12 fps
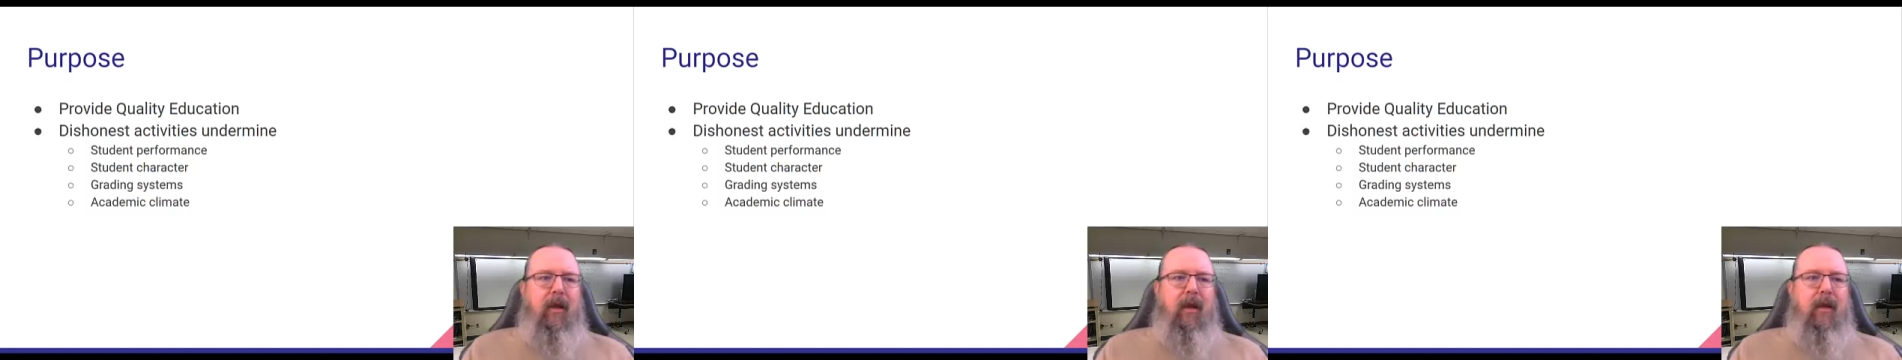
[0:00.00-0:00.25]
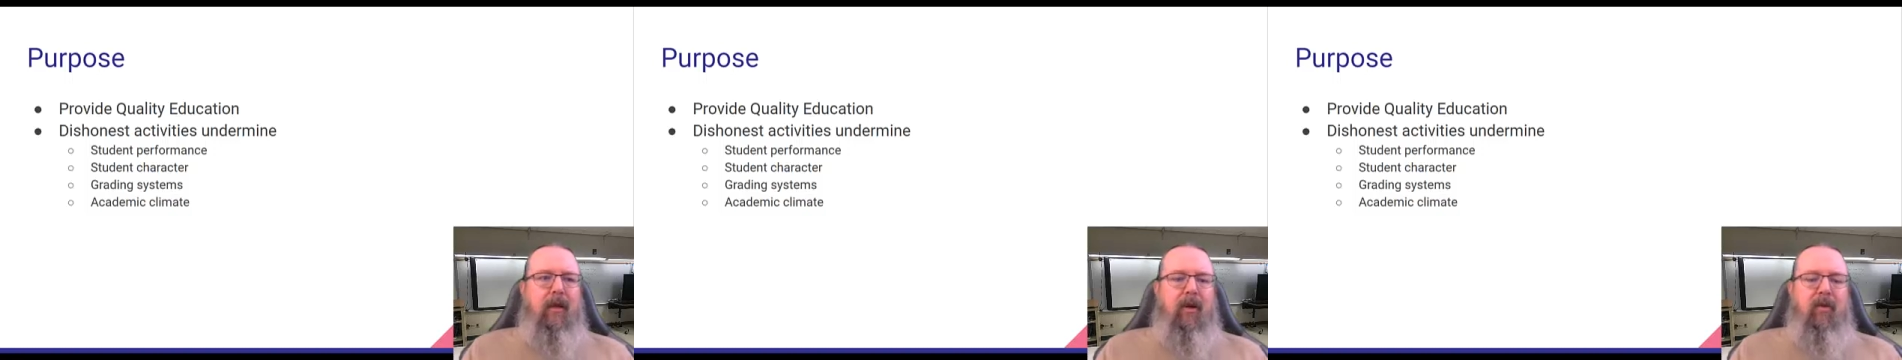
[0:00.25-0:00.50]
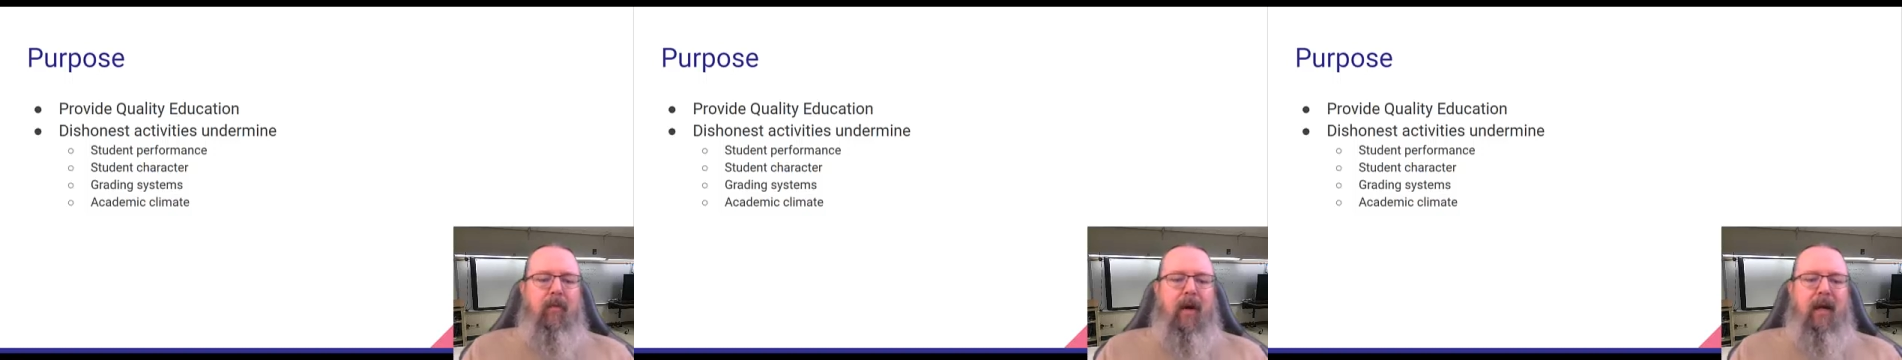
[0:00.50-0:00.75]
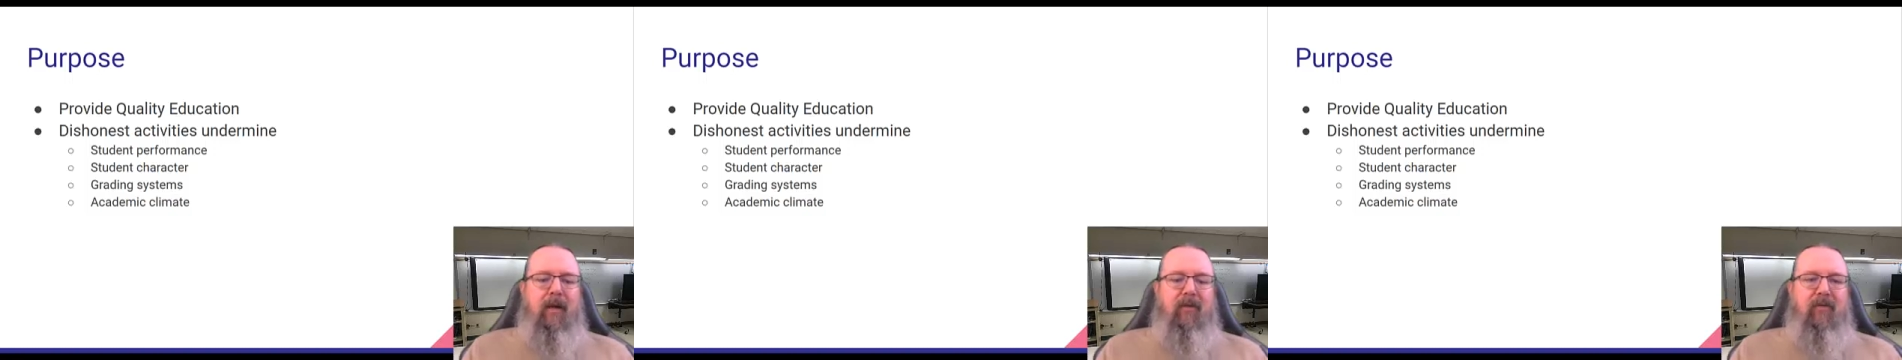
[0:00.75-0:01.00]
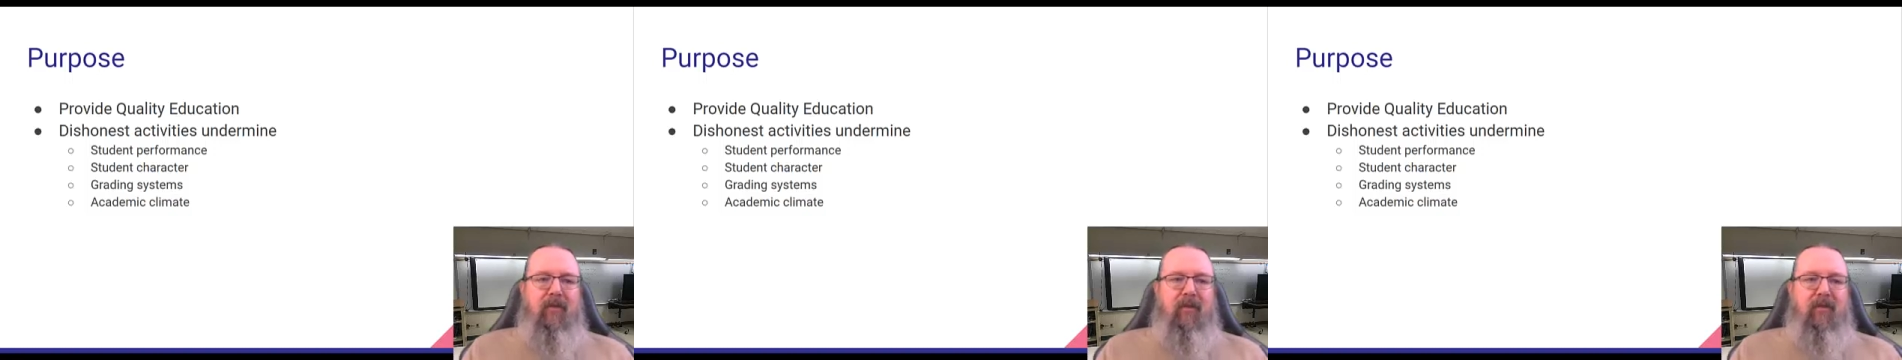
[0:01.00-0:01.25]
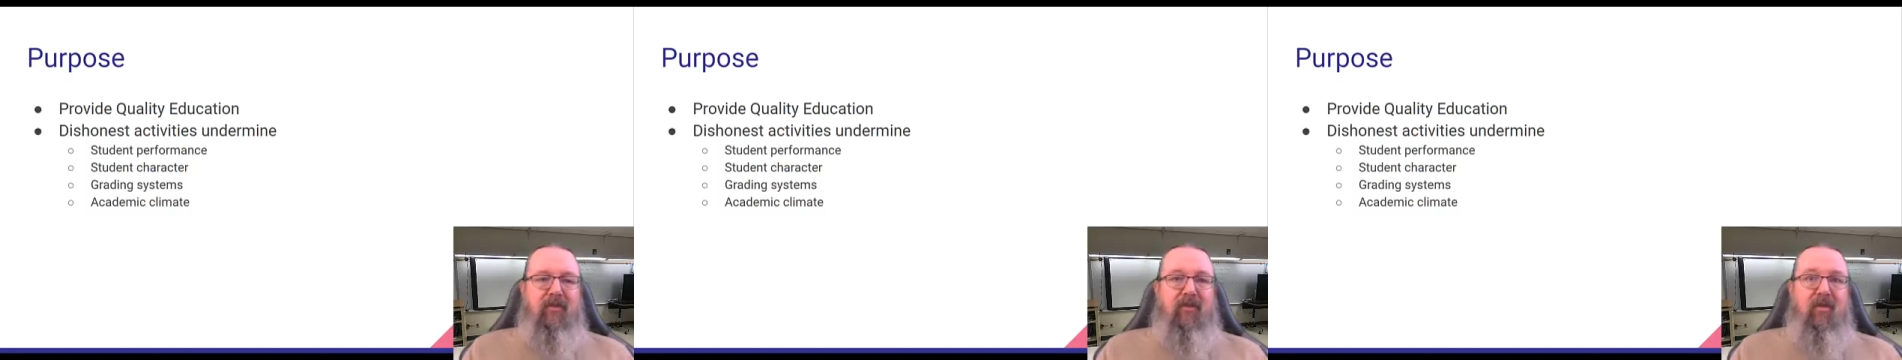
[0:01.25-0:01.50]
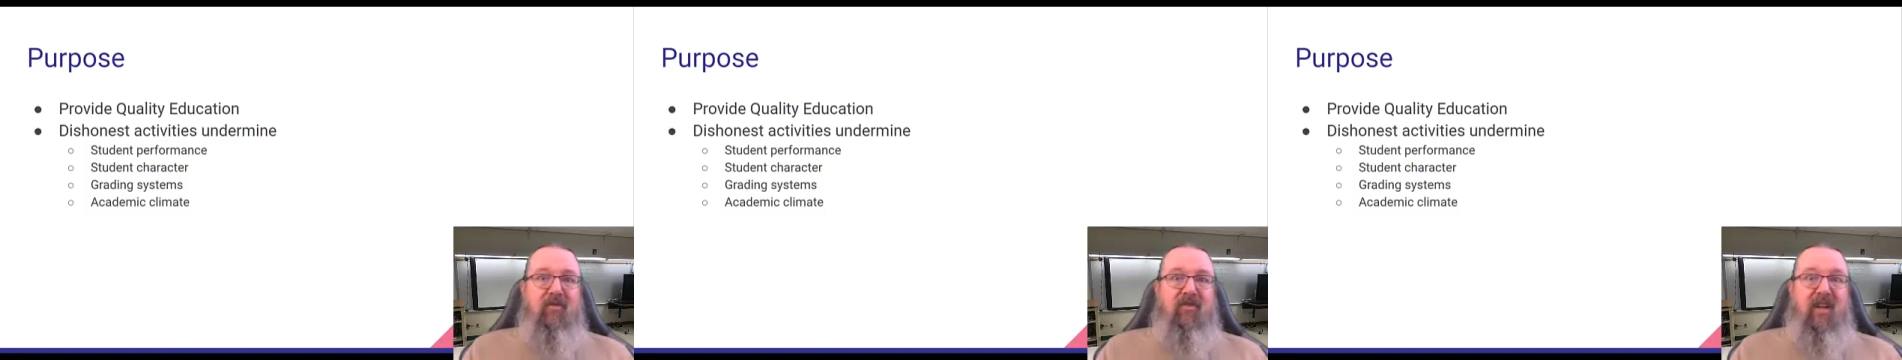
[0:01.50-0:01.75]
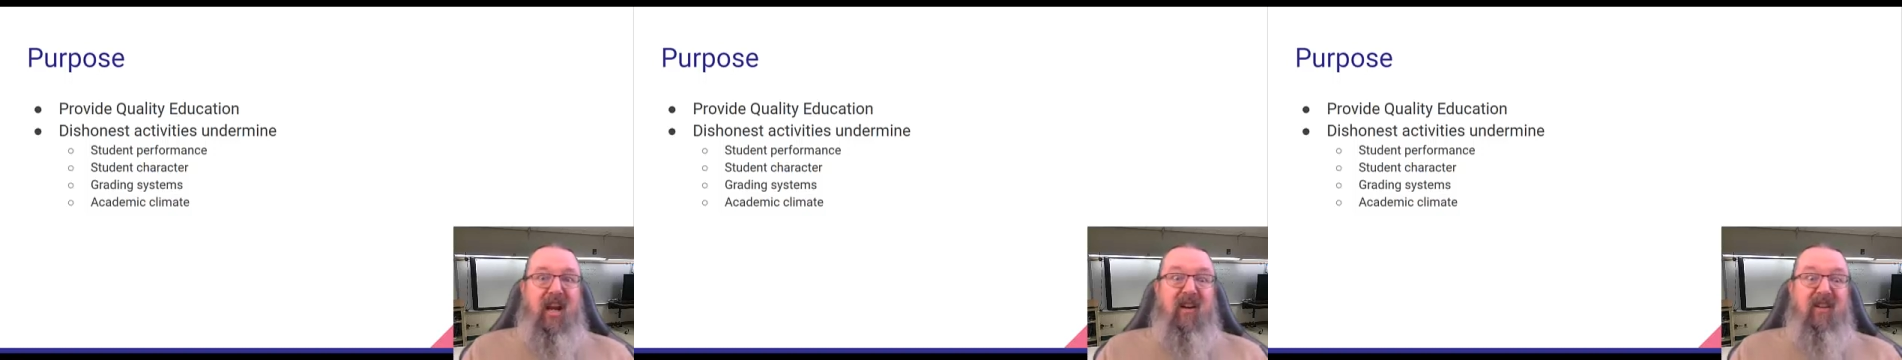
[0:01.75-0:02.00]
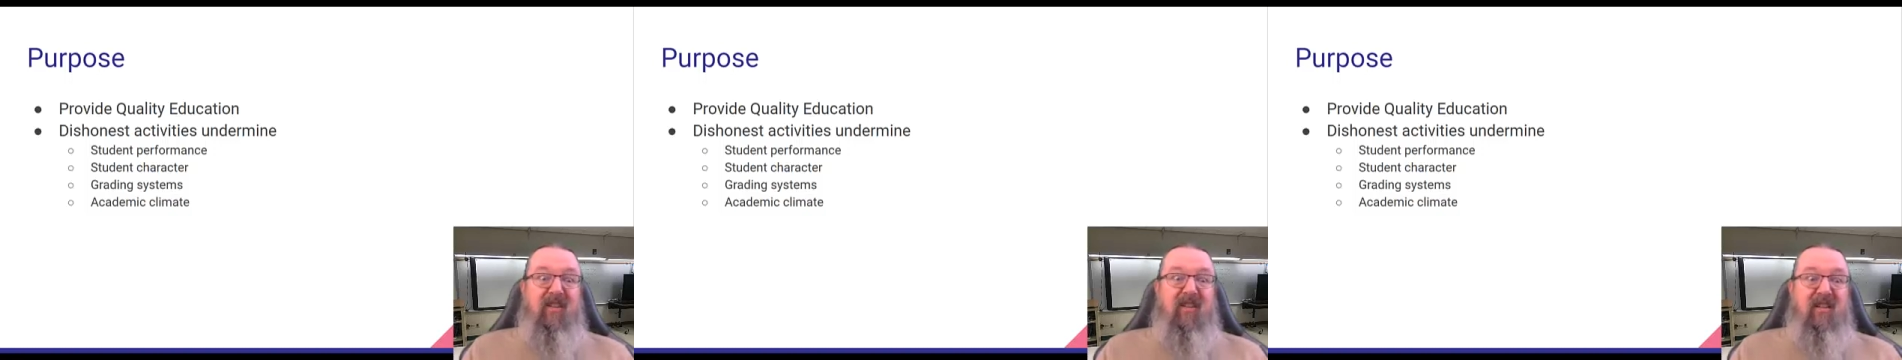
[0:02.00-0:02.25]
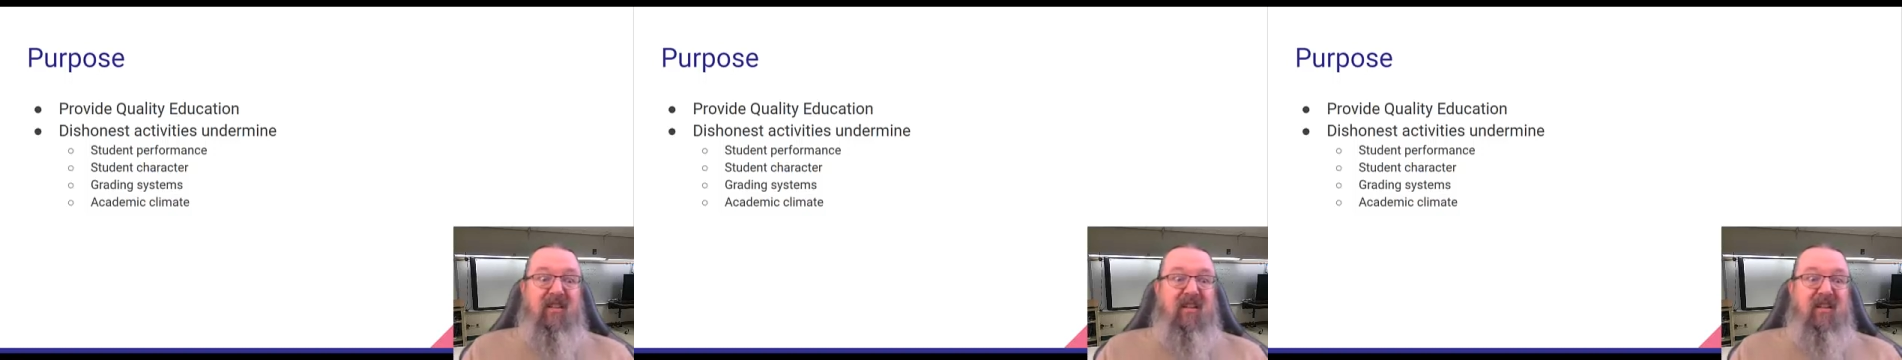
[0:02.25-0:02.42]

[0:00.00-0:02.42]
It undermines a student's character.